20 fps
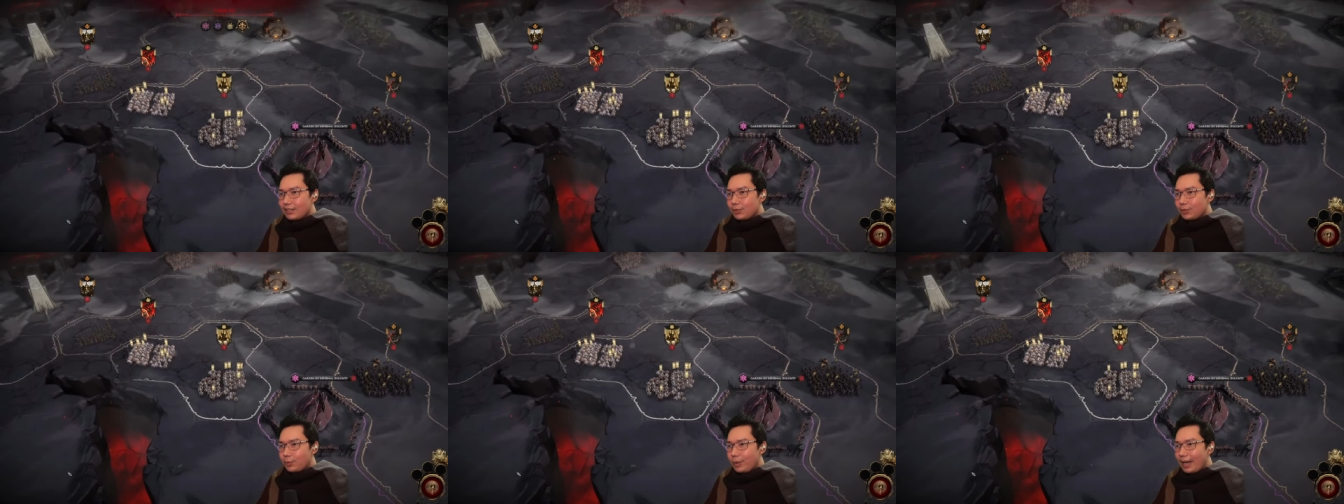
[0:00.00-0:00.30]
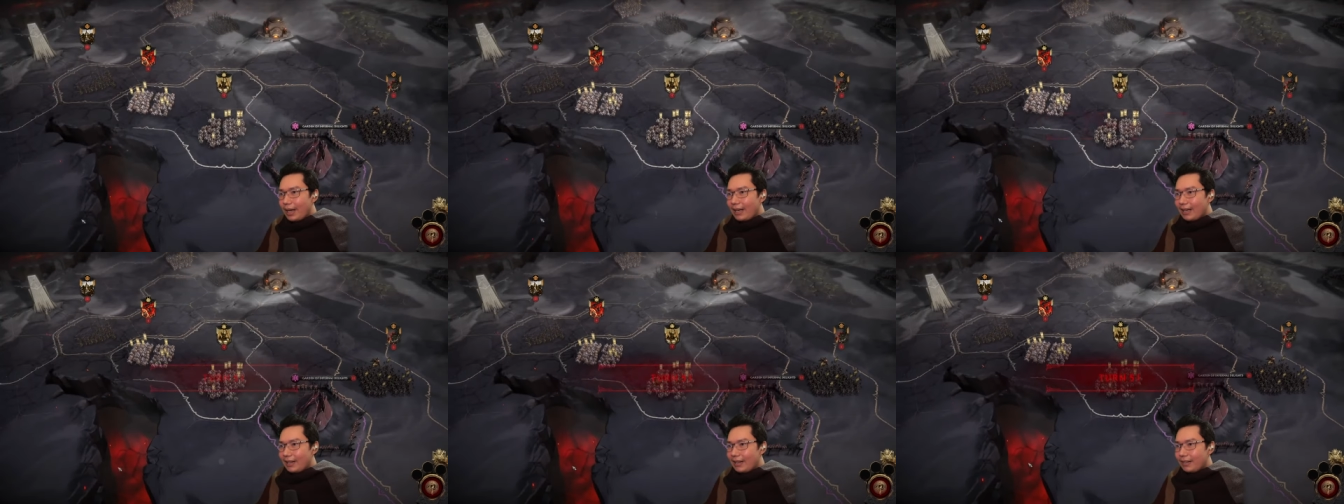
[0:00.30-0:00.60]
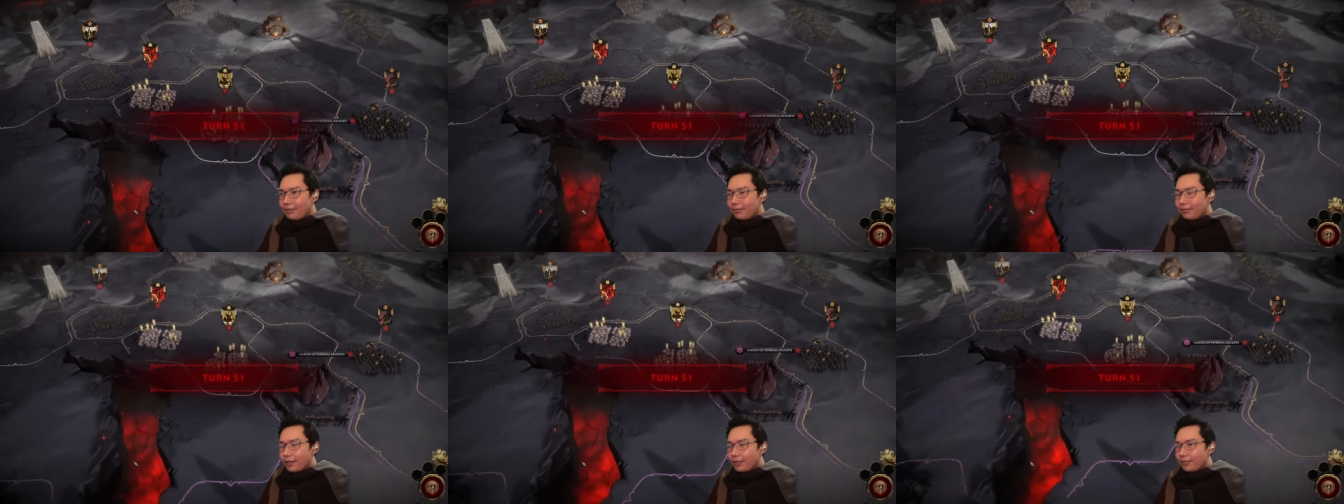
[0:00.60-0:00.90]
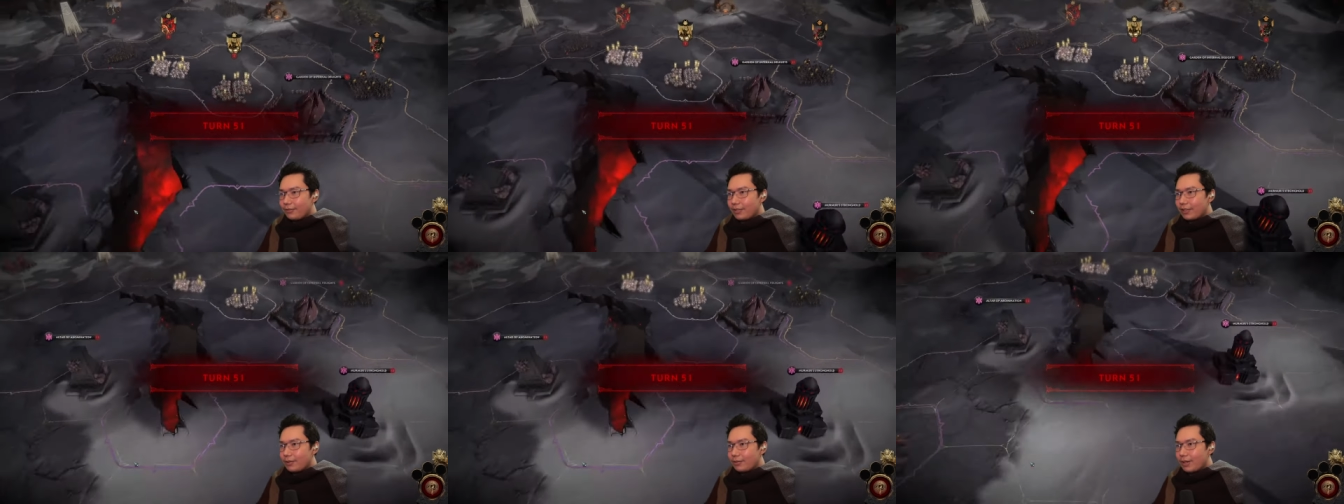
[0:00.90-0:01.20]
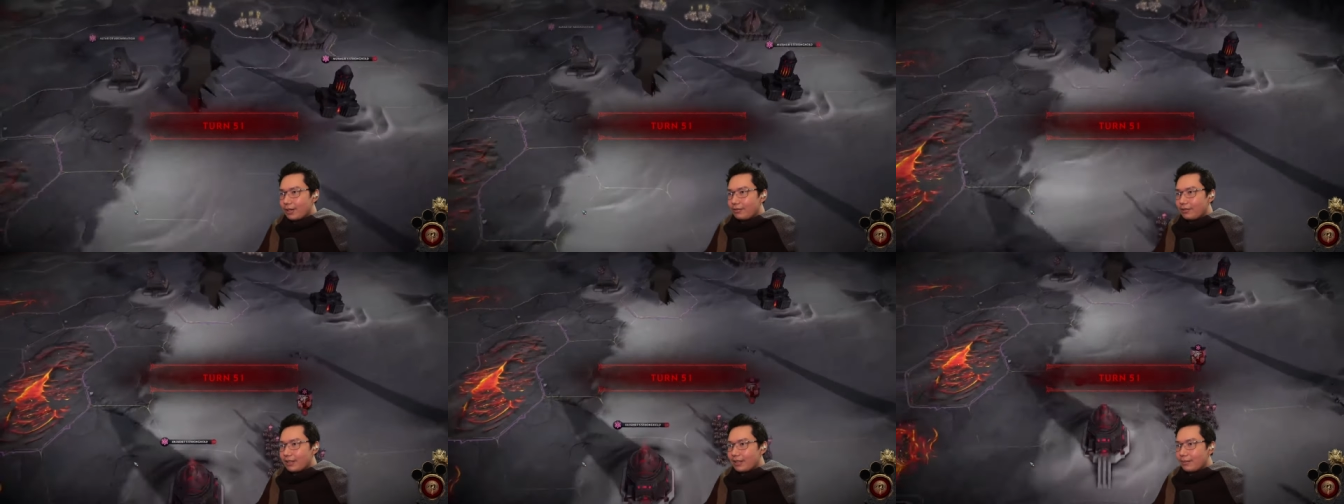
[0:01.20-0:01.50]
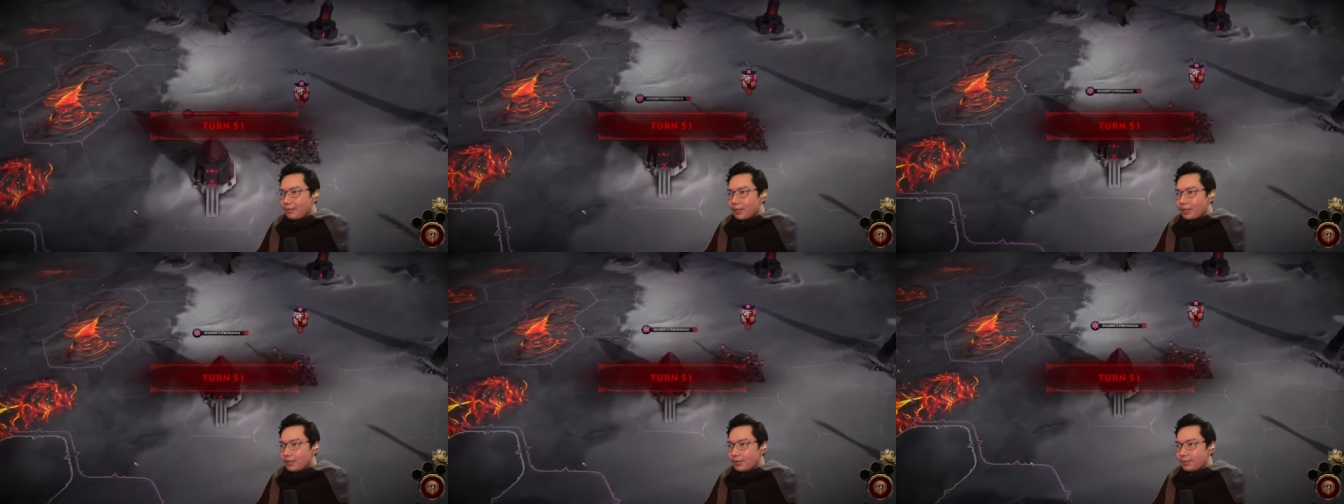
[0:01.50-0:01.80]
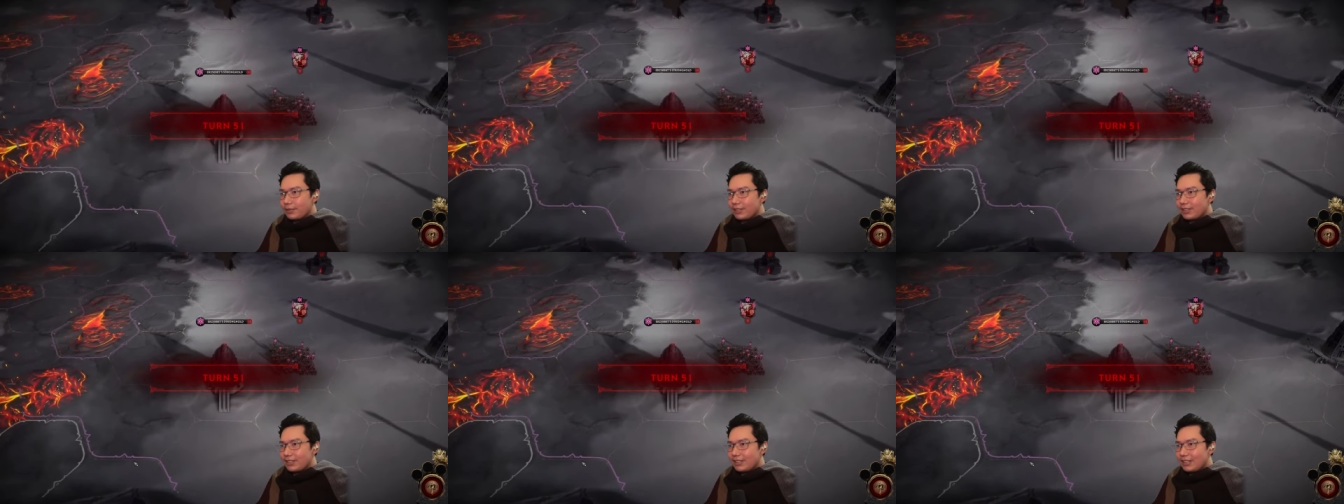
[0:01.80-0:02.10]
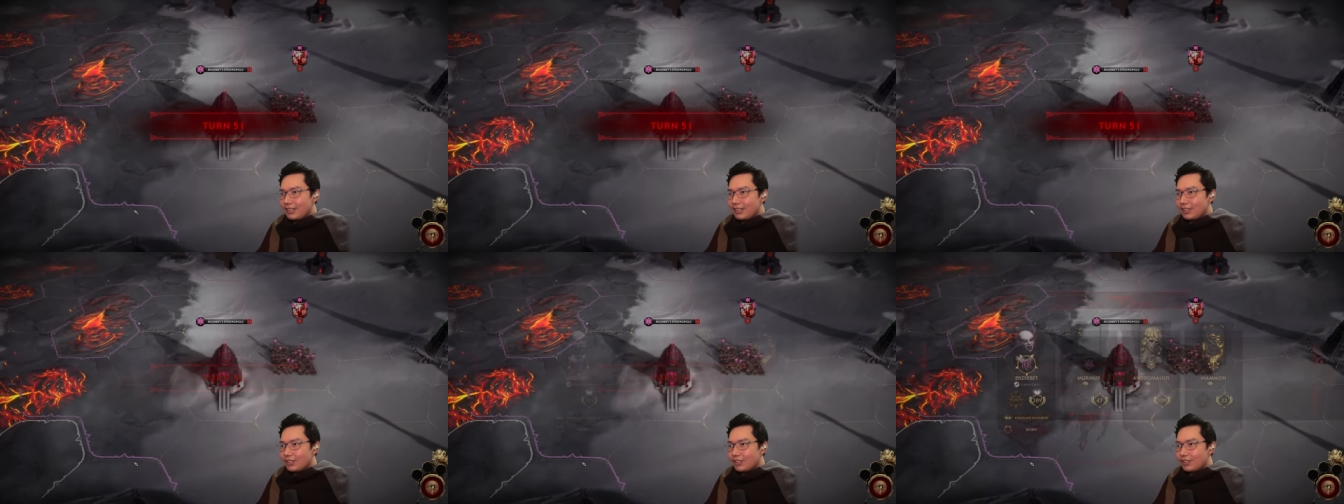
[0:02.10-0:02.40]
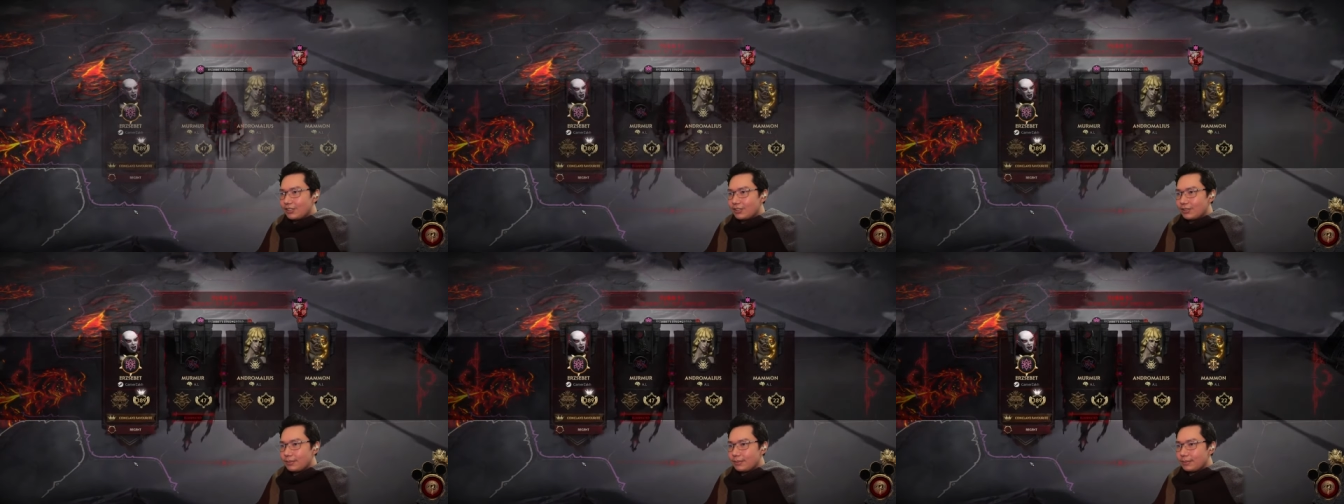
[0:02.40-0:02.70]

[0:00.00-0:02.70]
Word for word: is where they vote for the one with the most prestige.